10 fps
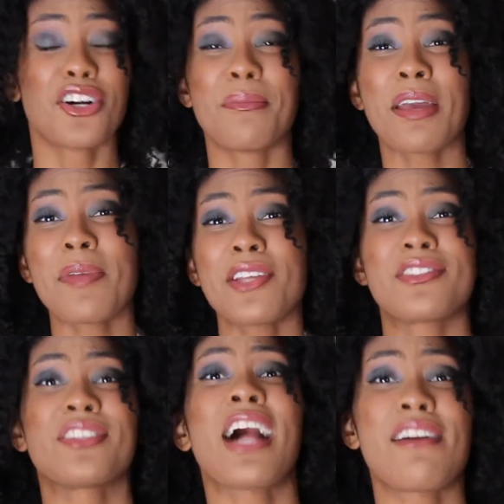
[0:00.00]
Or maybe you
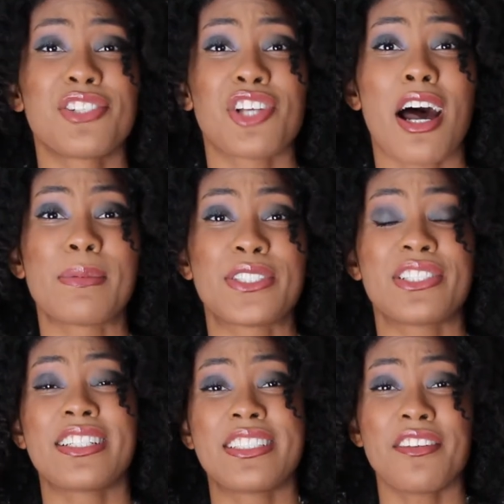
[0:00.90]
still have a job so
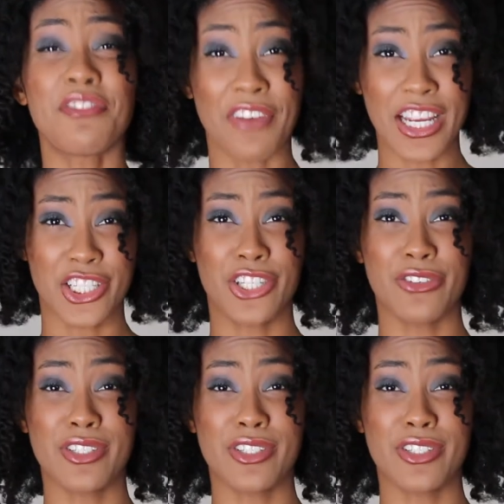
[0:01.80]
it doesn't affect you,